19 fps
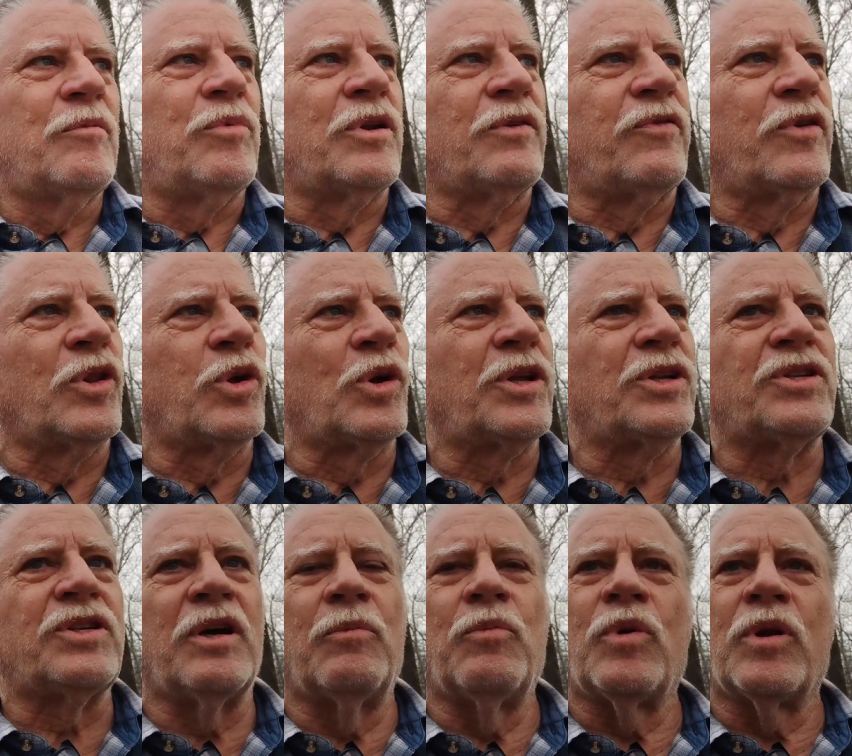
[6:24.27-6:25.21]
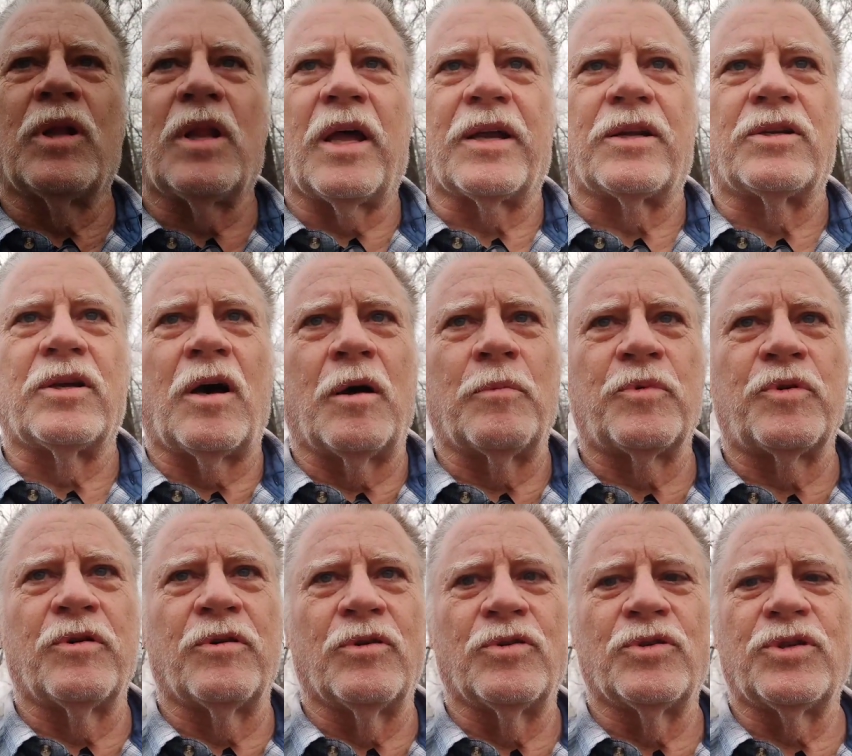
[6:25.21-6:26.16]
But if you look at someone like Tom
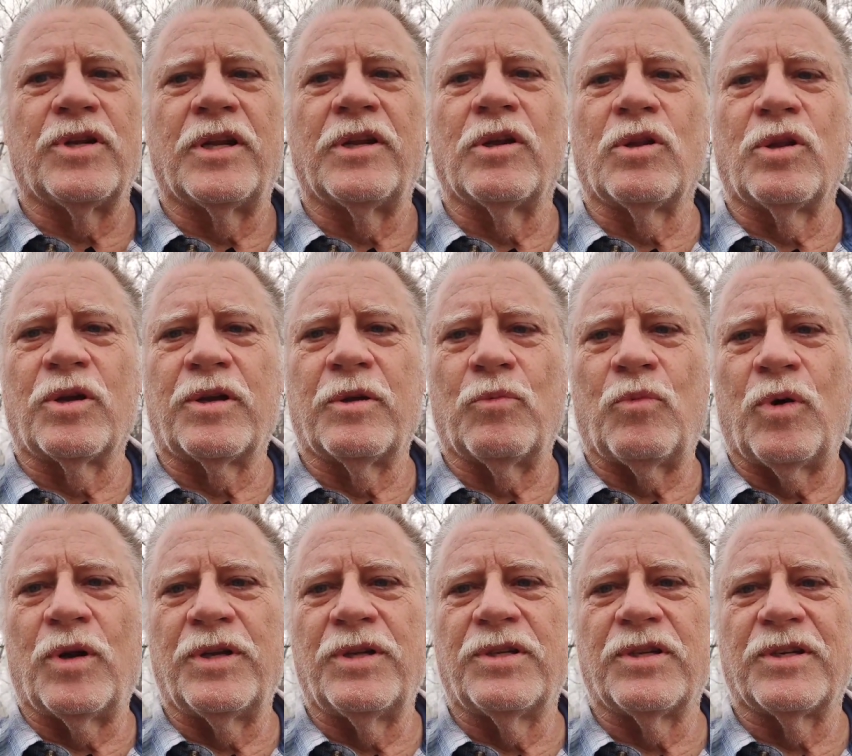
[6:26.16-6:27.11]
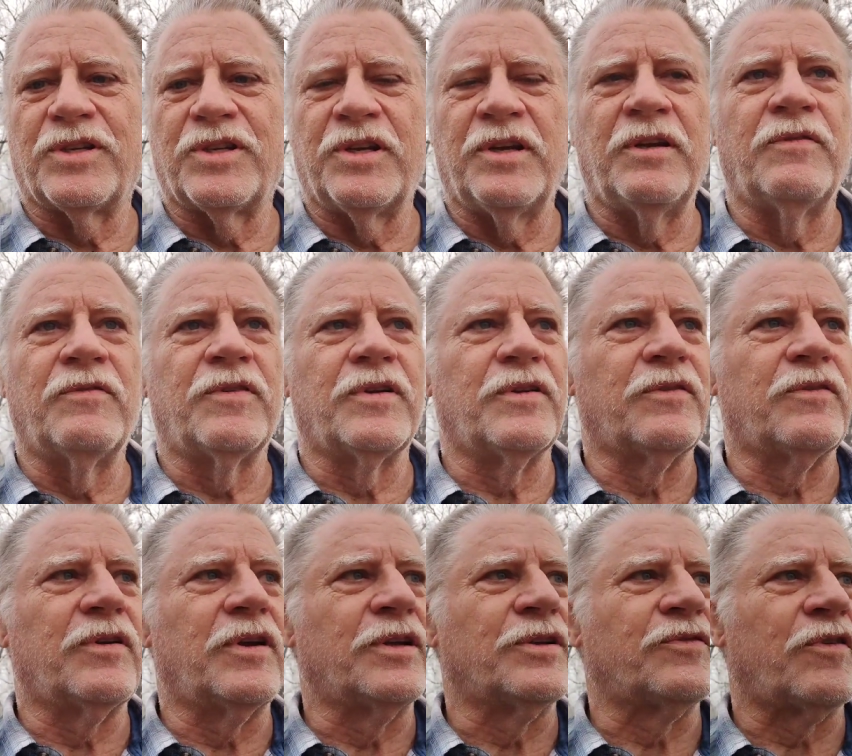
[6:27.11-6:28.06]
Cruise and you look at what he's achieved
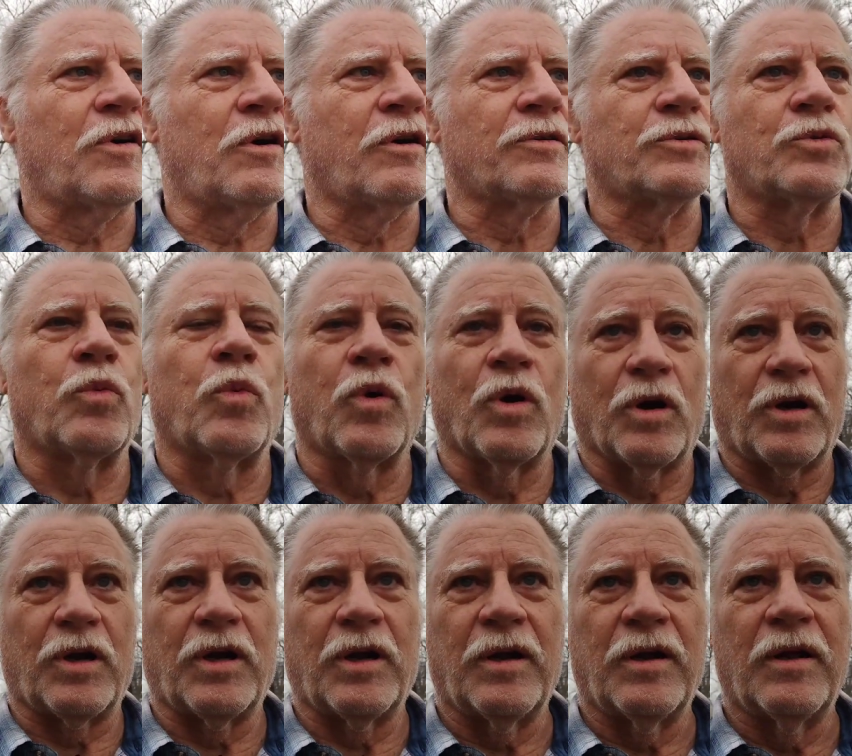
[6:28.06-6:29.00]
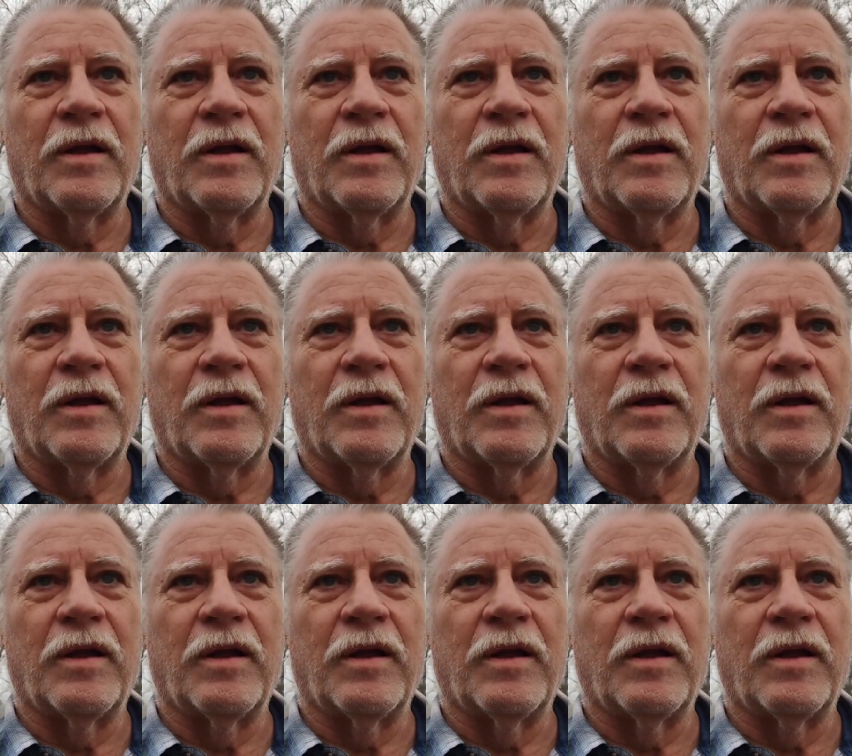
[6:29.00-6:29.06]
as far as work,